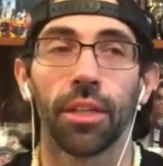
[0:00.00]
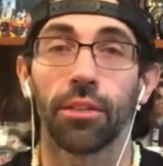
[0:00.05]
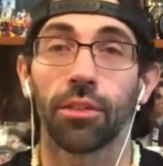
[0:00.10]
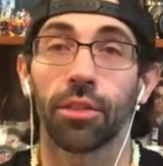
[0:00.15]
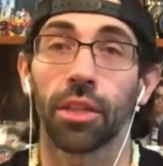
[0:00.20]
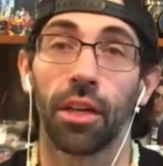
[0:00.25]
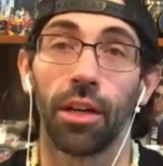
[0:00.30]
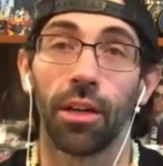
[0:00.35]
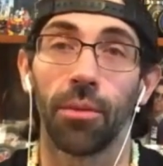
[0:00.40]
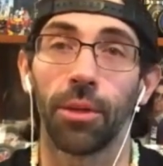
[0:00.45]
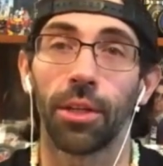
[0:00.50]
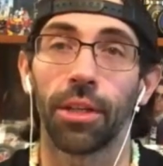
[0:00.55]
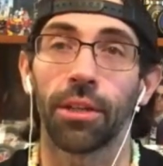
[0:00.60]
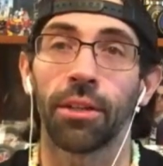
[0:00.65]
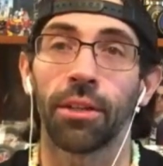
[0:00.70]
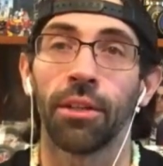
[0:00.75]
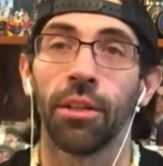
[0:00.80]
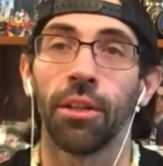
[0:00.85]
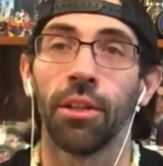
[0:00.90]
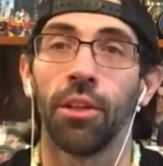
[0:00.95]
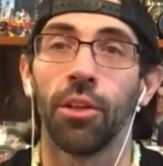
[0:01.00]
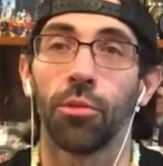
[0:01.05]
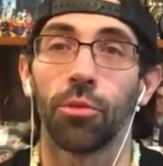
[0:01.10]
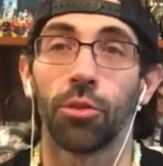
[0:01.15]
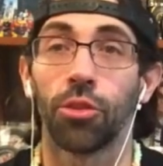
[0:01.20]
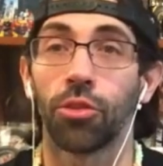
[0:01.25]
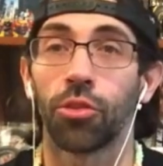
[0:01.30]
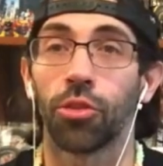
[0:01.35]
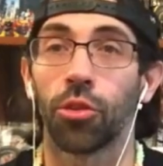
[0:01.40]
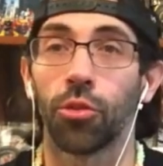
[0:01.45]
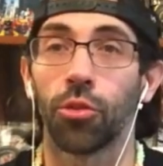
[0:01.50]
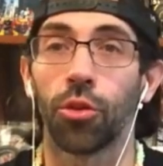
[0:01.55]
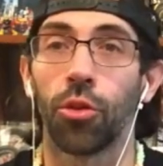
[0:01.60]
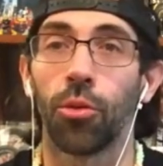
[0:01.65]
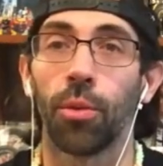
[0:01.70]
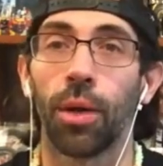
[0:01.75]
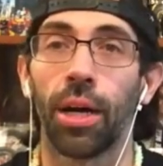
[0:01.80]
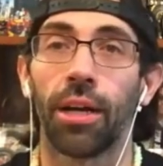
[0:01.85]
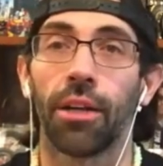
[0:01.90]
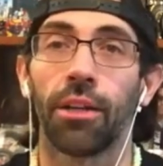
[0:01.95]
it's coming. We just don't
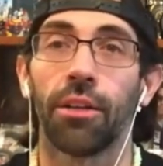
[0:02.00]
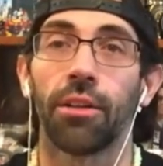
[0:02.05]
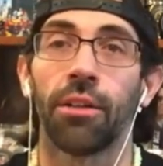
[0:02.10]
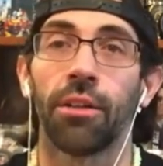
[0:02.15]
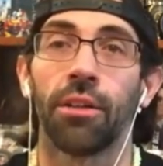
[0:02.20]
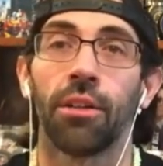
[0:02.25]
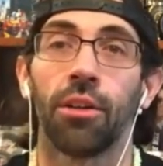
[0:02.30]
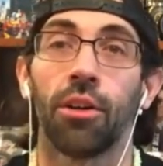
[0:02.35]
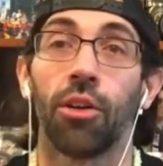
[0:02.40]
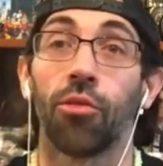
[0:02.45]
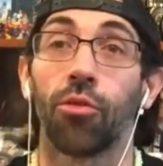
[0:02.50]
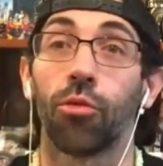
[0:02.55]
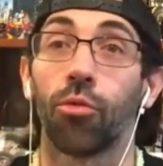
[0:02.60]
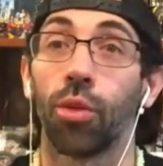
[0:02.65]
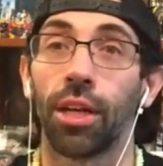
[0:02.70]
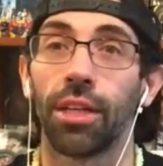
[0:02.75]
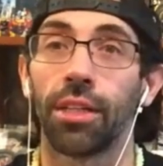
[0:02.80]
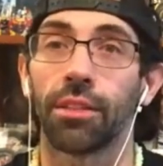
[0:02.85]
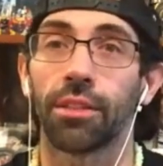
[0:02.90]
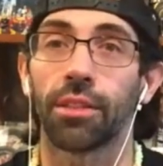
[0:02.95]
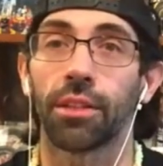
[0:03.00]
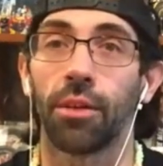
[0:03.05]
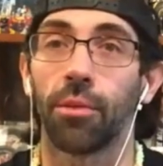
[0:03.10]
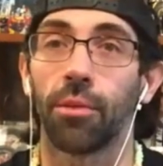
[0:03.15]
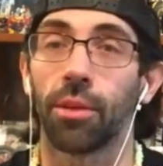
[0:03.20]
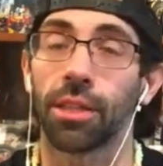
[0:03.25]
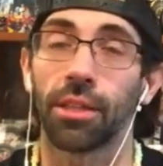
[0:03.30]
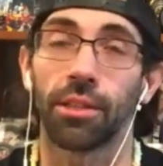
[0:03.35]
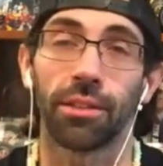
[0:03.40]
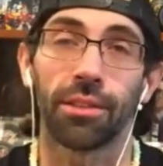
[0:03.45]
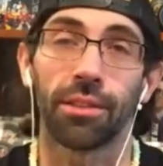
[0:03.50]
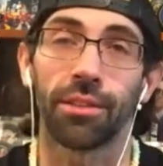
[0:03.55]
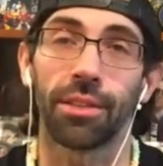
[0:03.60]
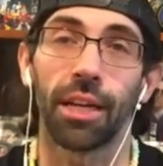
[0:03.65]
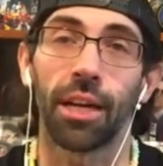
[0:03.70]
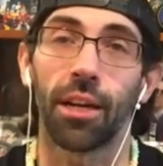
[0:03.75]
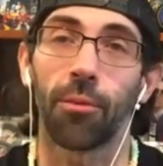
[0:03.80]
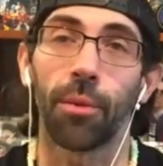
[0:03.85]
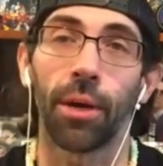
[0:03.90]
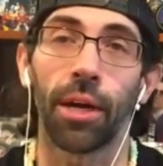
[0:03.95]
know a matter of when it's coming, because
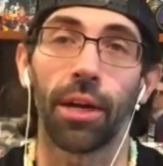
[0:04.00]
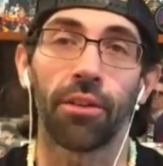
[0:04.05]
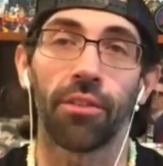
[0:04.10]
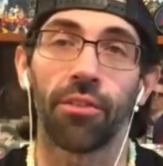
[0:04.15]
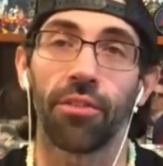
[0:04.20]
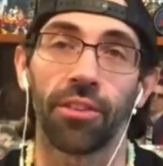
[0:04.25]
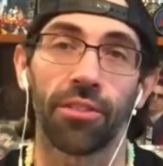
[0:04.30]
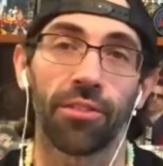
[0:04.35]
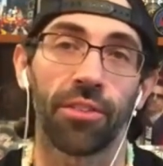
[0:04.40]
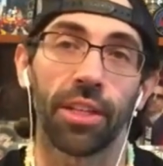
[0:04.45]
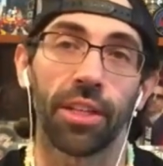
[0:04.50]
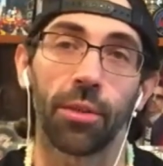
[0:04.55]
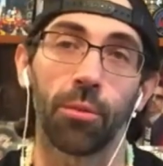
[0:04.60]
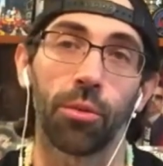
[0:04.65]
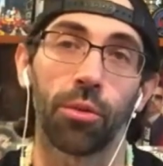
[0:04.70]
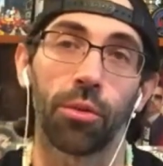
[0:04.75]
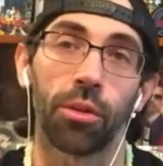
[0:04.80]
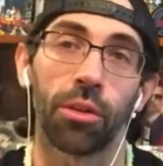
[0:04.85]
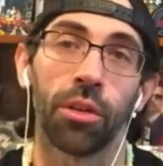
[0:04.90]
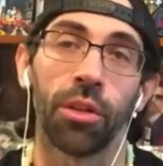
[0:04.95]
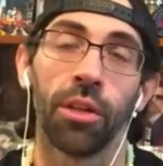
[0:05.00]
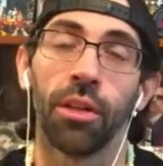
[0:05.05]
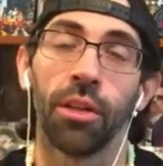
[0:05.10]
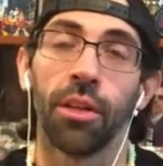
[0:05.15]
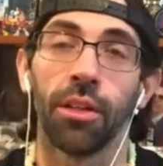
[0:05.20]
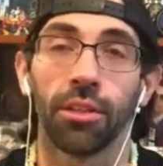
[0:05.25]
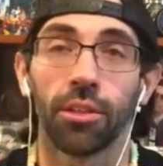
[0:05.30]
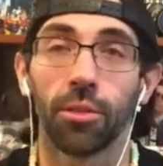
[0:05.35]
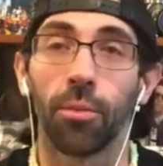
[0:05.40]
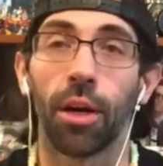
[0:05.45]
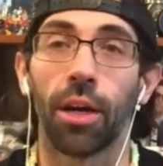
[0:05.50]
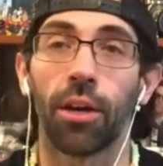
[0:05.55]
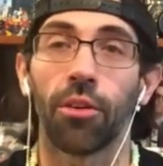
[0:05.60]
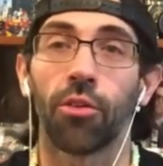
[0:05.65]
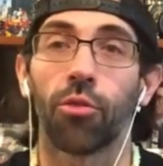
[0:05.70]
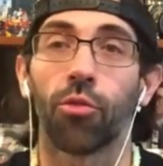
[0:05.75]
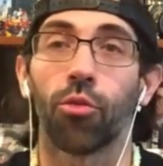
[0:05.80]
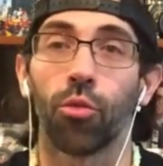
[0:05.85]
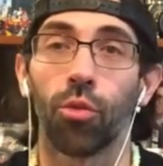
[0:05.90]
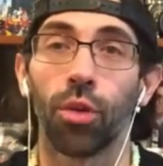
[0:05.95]
it's not a matter of if anymore. It's a
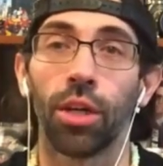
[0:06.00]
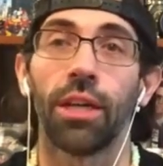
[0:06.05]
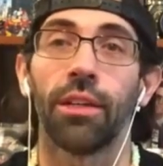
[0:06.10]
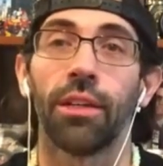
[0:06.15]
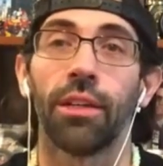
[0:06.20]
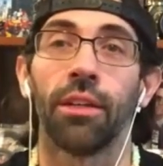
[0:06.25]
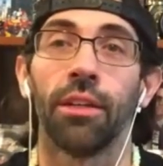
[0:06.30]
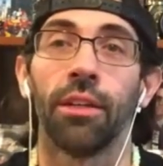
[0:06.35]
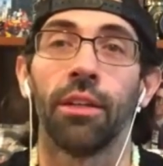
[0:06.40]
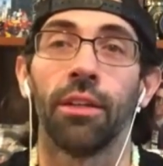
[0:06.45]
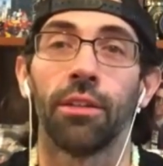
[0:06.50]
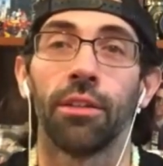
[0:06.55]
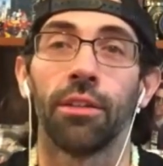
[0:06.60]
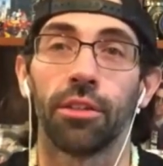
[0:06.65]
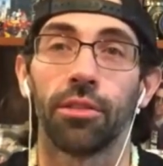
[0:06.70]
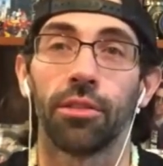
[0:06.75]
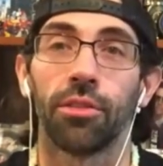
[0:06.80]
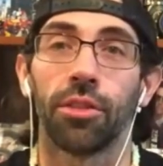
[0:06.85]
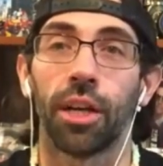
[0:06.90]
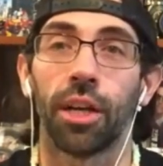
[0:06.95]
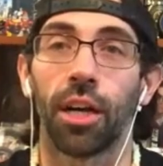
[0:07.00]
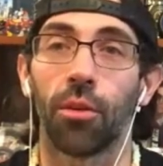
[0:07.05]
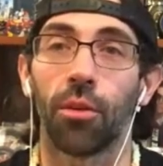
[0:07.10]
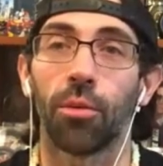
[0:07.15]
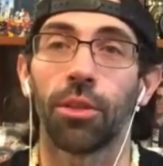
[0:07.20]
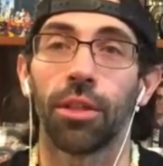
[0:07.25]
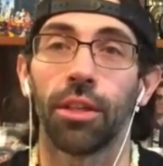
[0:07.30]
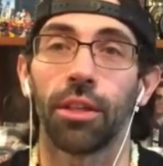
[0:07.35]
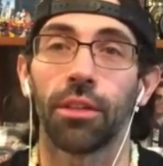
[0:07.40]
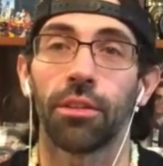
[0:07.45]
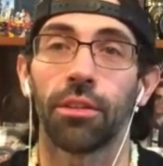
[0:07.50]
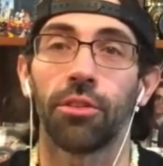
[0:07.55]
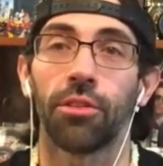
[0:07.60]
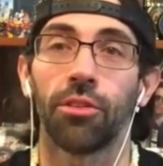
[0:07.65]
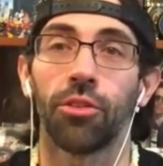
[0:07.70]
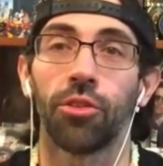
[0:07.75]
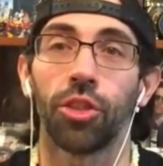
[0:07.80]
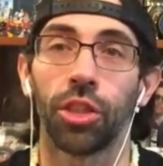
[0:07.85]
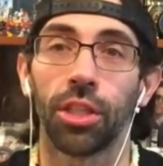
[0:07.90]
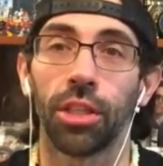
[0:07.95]
matter of when. Does Don Waddell,
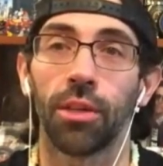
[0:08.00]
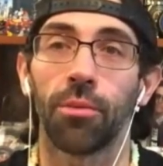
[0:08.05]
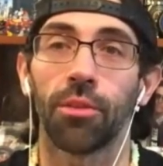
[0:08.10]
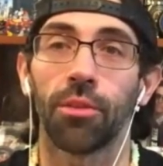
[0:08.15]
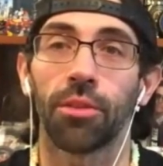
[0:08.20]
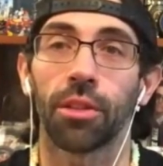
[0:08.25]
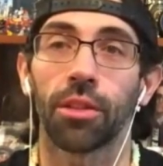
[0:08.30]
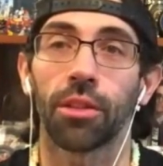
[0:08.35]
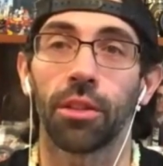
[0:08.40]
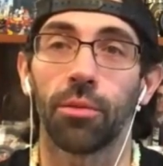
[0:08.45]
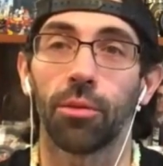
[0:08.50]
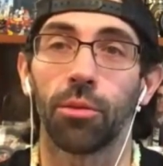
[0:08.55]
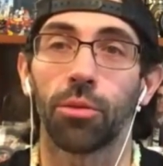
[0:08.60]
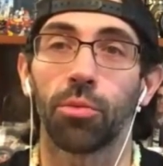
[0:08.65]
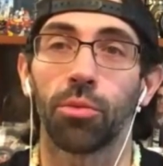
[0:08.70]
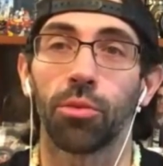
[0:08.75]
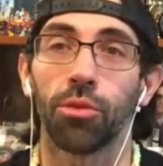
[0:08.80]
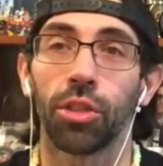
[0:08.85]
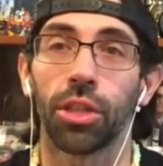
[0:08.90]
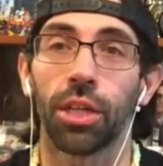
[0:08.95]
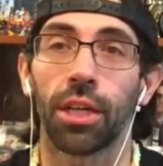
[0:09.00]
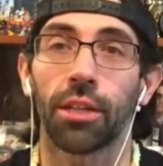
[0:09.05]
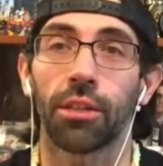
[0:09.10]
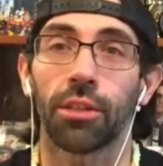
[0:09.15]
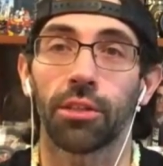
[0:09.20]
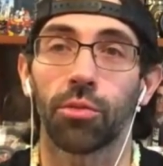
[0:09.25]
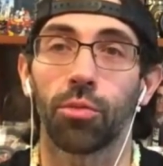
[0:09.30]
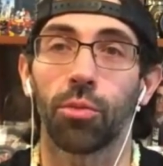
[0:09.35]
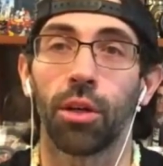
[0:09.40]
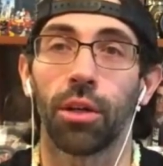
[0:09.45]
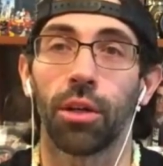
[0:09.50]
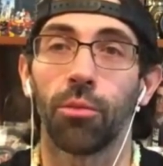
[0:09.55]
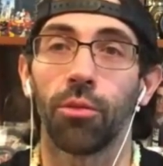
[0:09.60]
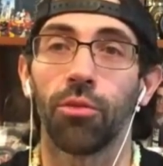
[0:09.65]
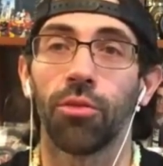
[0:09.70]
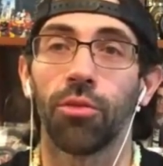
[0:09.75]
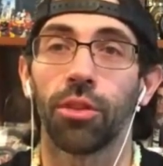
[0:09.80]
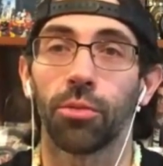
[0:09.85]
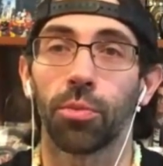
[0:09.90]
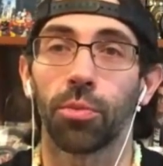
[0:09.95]
the GM of the Columbus Blue Jackets, want to
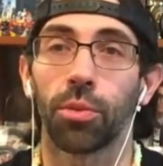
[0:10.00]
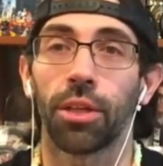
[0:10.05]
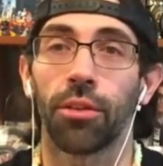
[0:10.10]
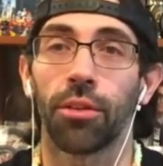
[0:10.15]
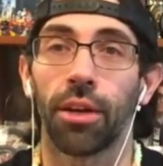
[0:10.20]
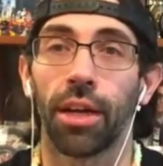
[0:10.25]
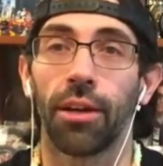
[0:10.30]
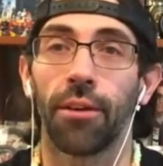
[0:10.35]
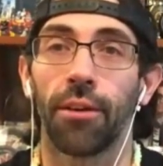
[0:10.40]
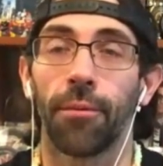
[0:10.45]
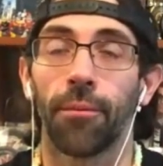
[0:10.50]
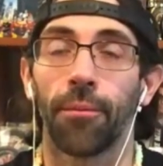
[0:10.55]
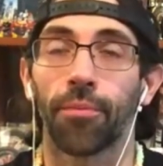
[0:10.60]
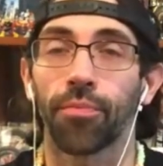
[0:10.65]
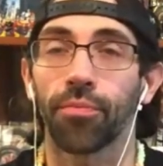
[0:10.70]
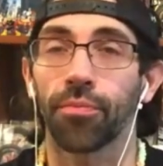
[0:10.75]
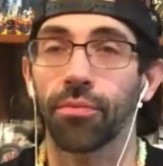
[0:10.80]
move this player out